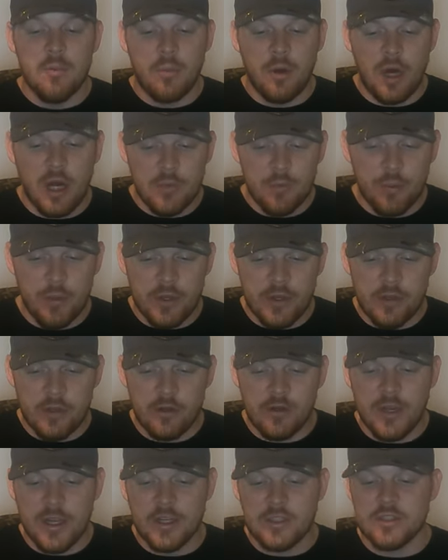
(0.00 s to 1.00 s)
Pond
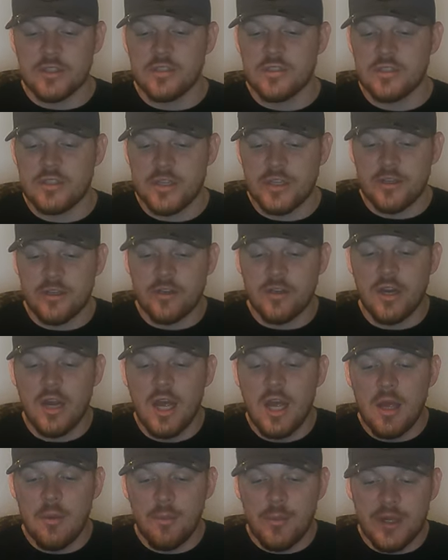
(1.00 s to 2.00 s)
Predator Nation
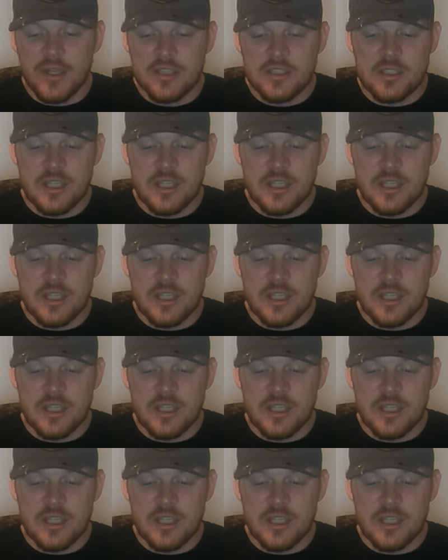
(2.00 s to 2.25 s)
sticker, Big